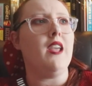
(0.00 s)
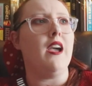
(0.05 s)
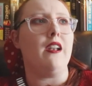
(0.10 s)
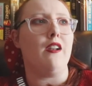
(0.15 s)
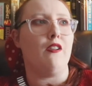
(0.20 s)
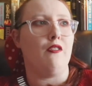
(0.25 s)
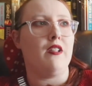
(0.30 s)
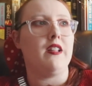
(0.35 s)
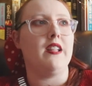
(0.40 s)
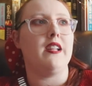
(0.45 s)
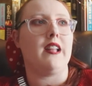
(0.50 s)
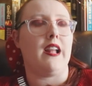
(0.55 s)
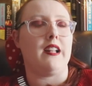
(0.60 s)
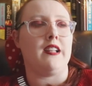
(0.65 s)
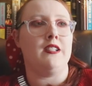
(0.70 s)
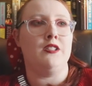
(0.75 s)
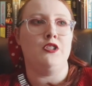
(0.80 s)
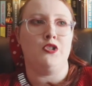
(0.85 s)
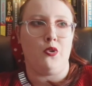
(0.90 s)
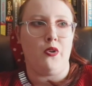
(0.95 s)
And I really
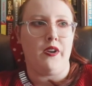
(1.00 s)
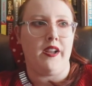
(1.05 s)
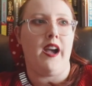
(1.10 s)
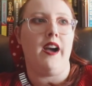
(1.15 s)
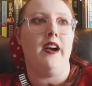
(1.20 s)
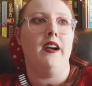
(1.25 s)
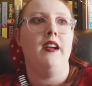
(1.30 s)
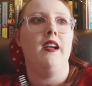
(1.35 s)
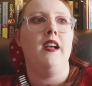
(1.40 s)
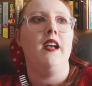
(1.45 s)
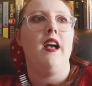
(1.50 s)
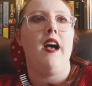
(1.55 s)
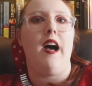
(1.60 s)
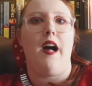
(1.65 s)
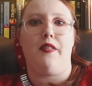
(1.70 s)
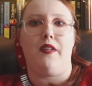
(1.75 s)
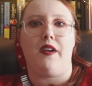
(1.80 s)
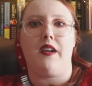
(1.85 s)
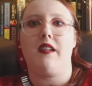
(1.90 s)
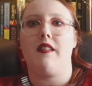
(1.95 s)
did enjoy it.
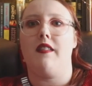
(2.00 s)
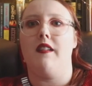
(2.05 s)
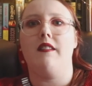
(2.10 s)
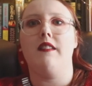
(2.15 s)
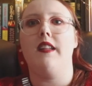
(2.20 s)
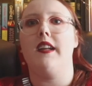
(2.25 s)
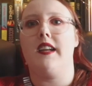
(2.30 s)
I think that,